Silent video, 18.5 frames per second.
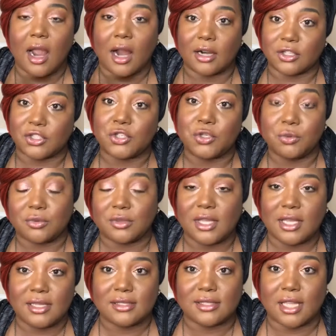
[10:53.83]
are two
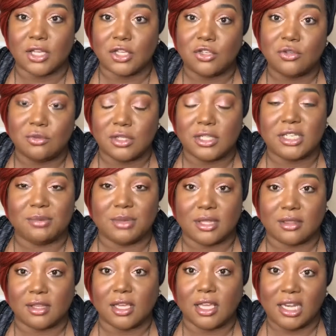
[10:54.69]
things that you need to
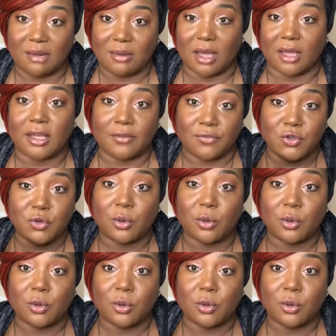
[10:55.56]
be thinking about if